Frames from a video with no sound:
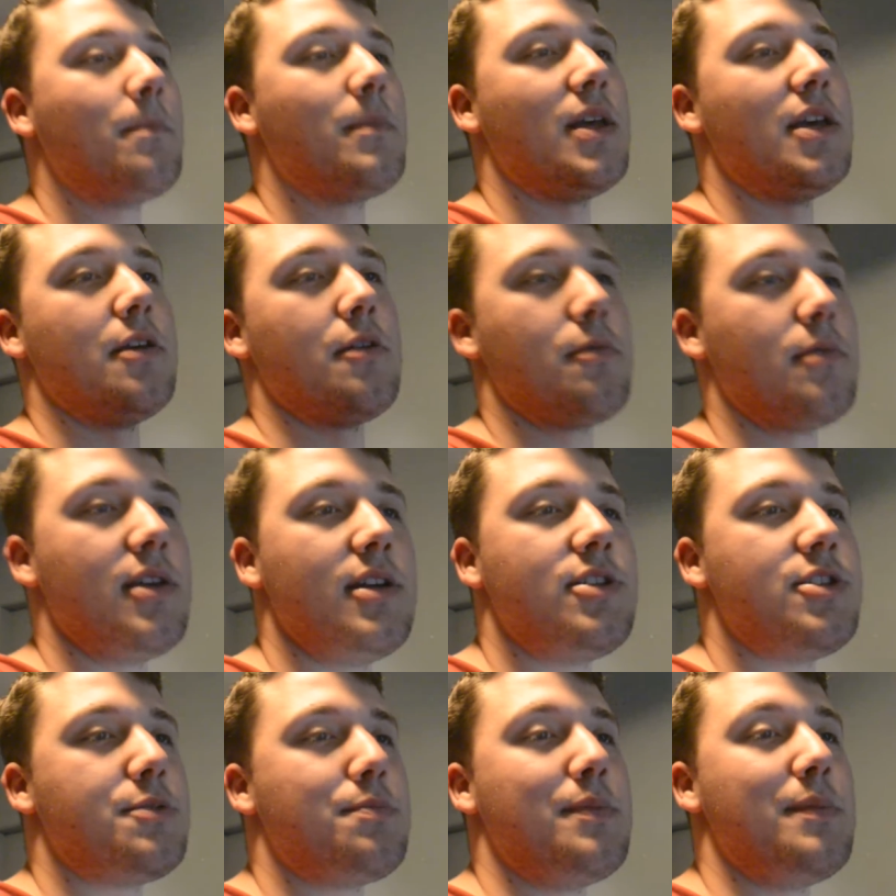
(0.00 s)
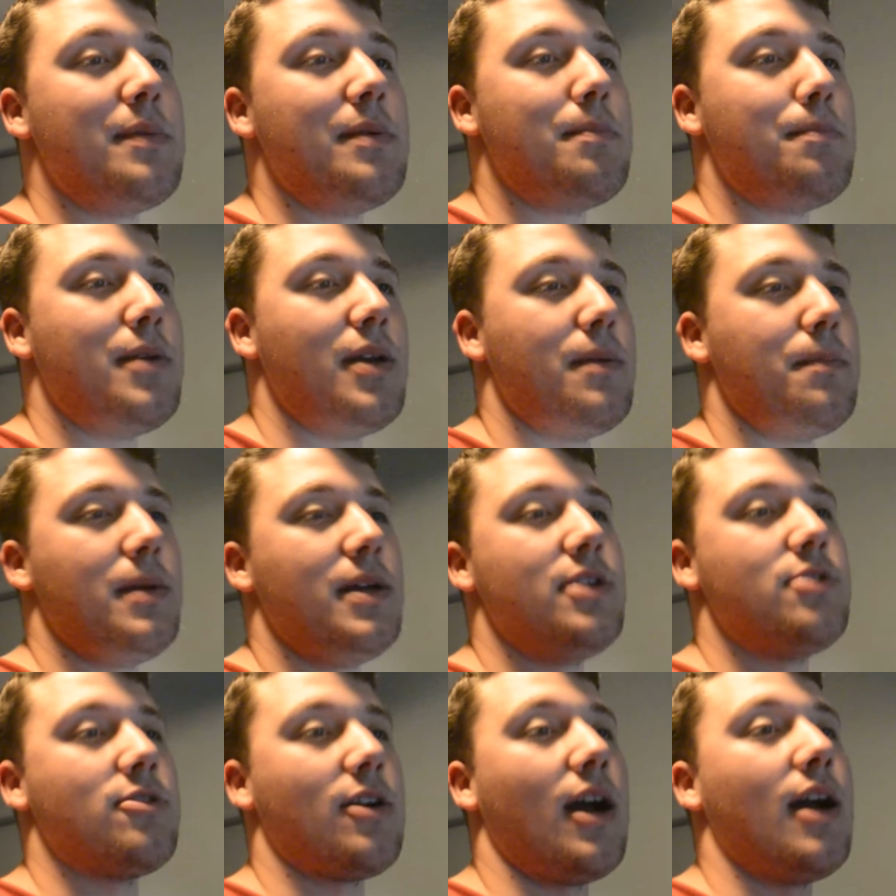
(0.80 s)
It'll really just be
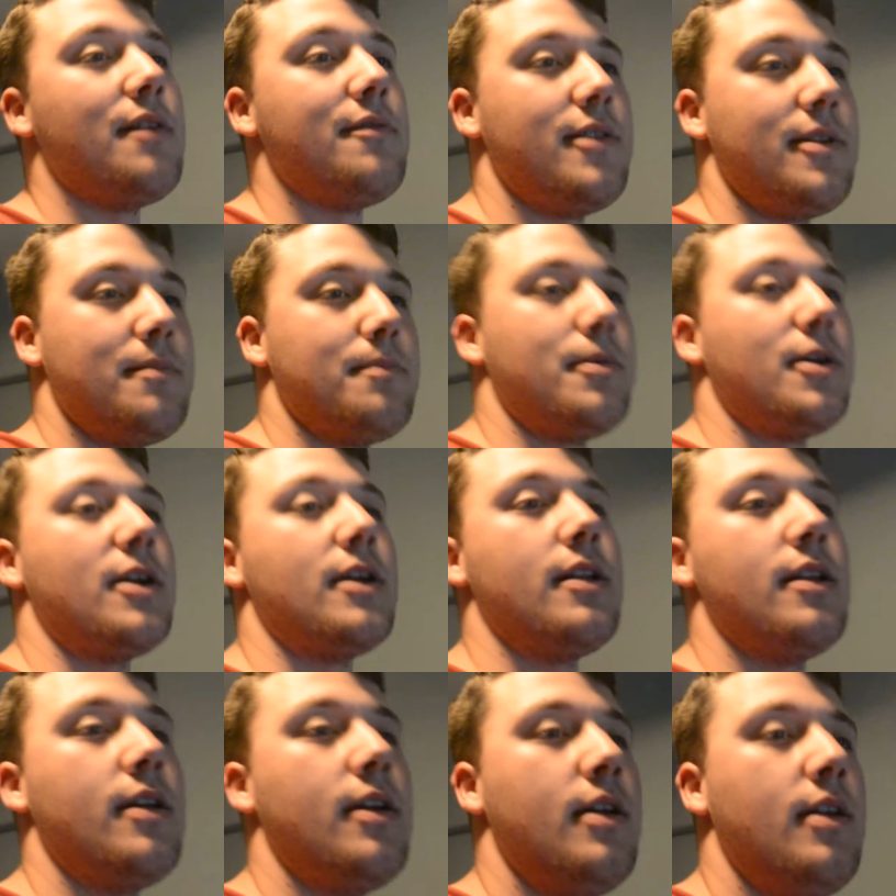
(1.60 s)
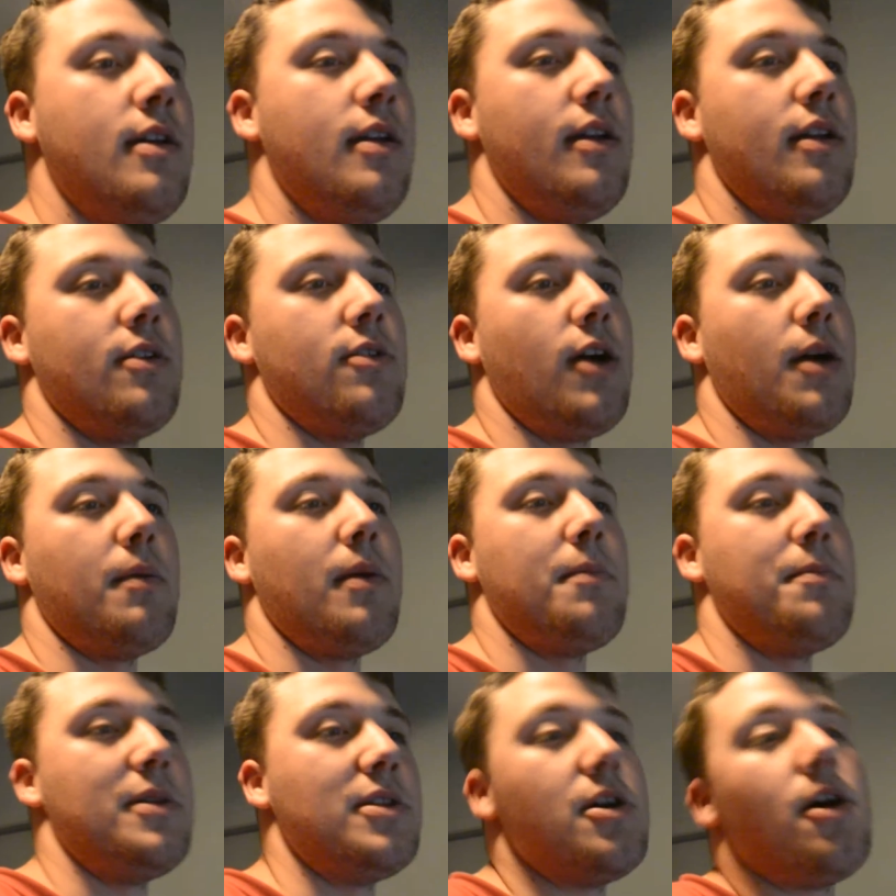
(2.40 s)
me driving, but I
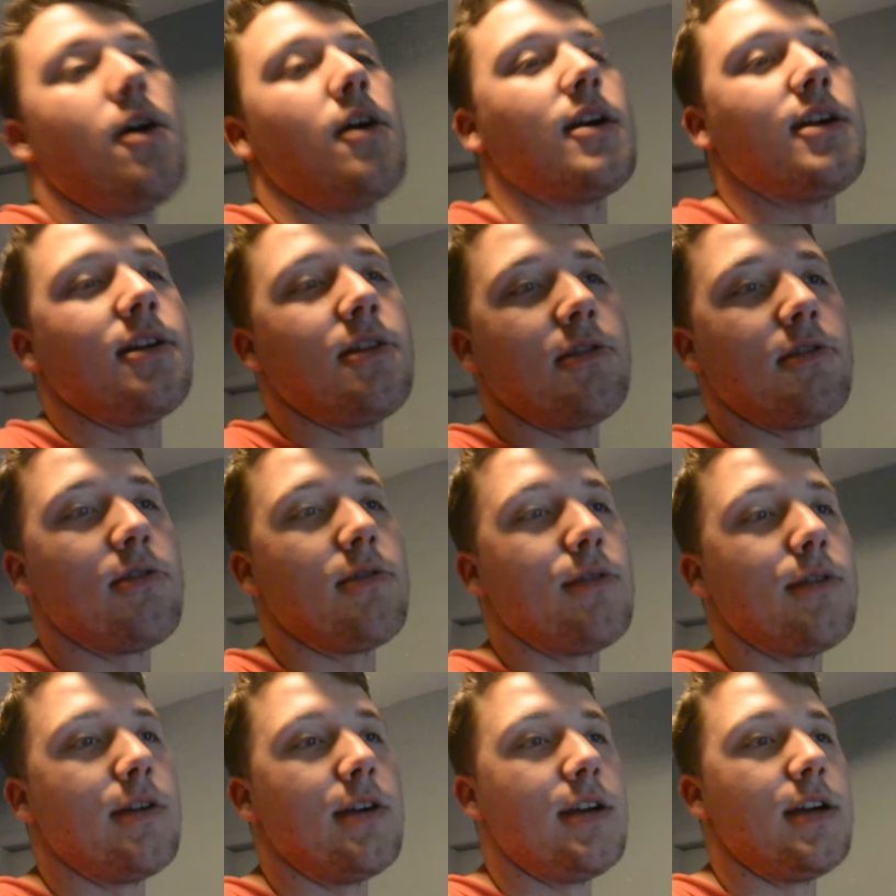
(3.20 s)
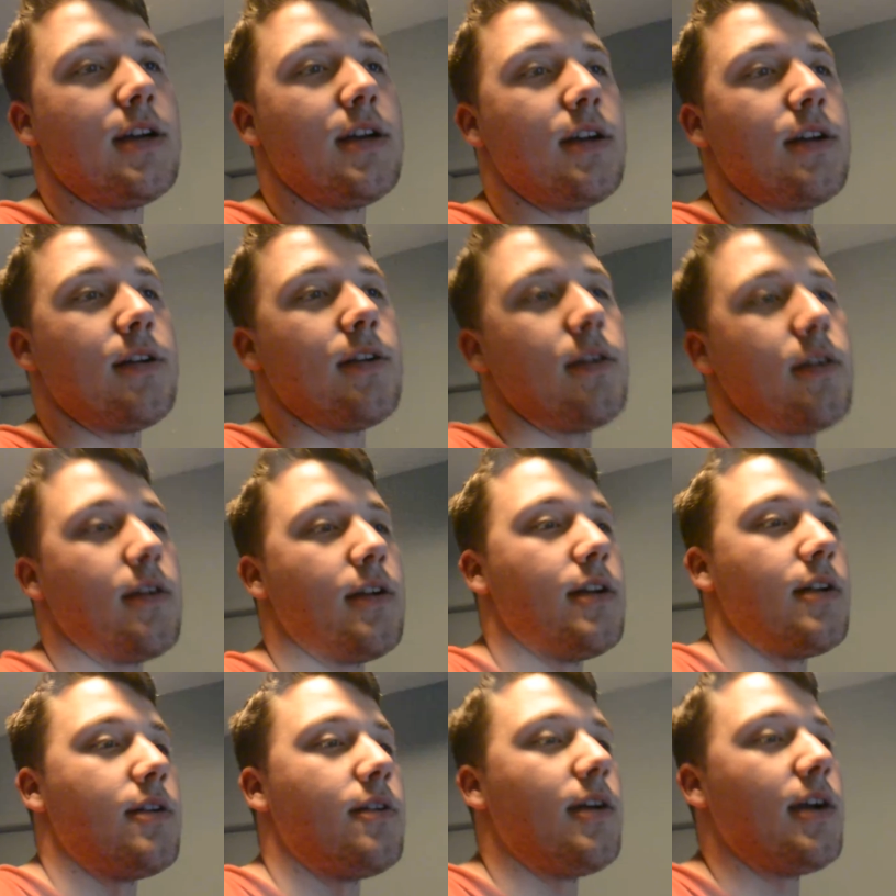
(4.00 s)
might be talking through it, or
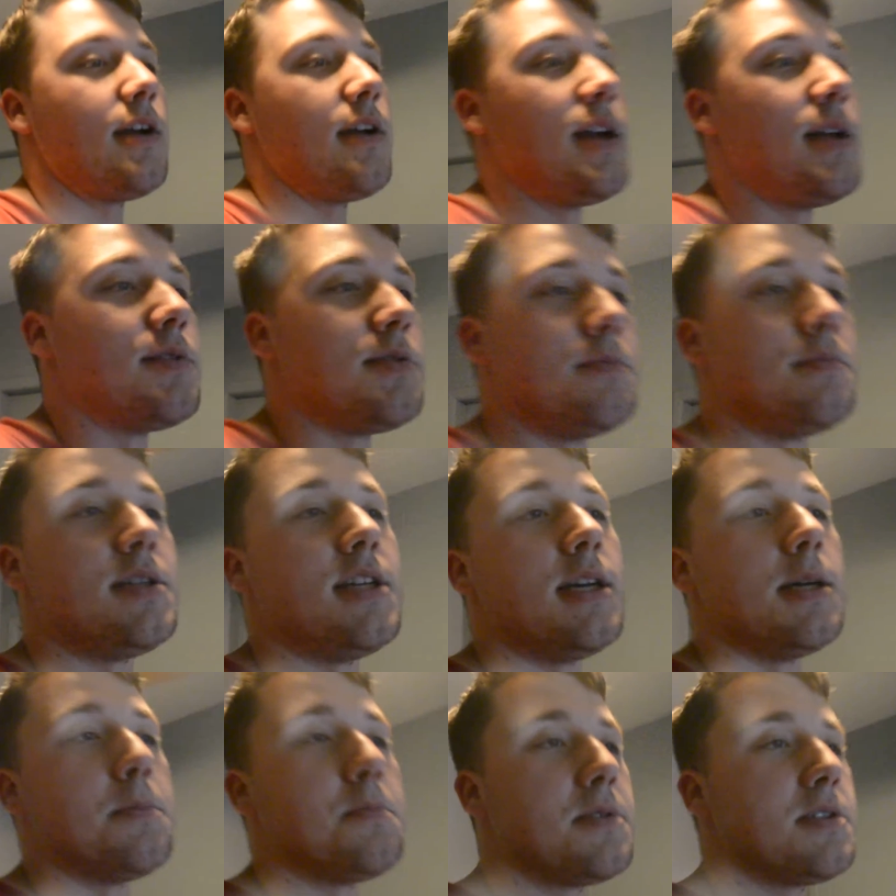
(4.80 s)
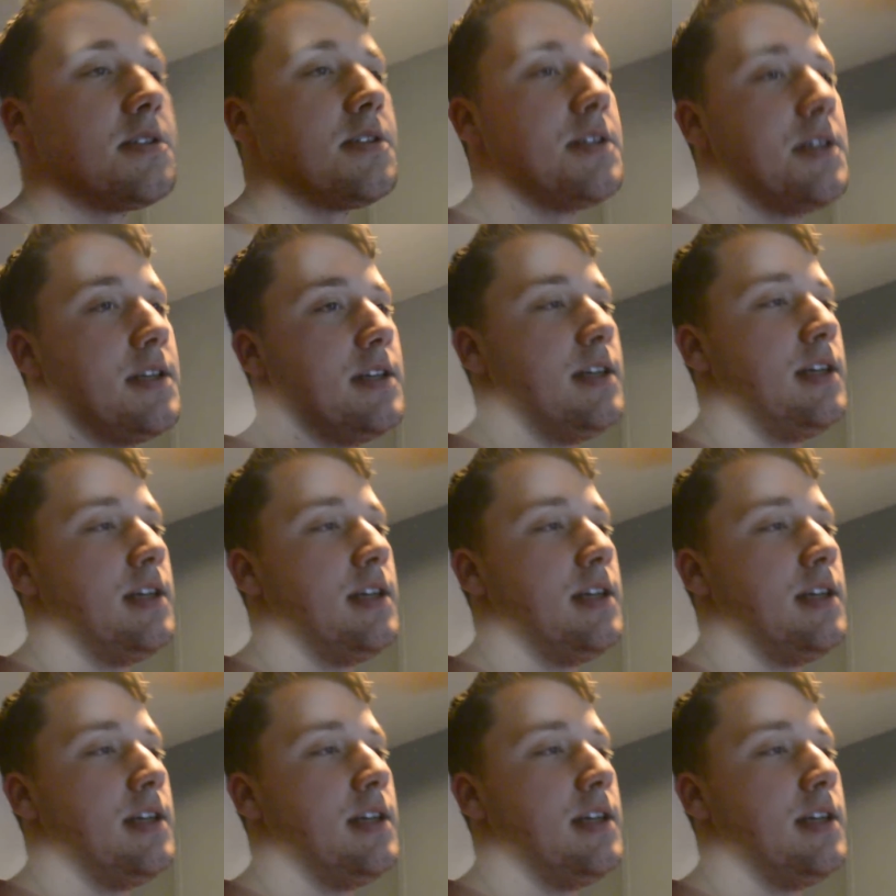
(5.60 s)
I could give some tips.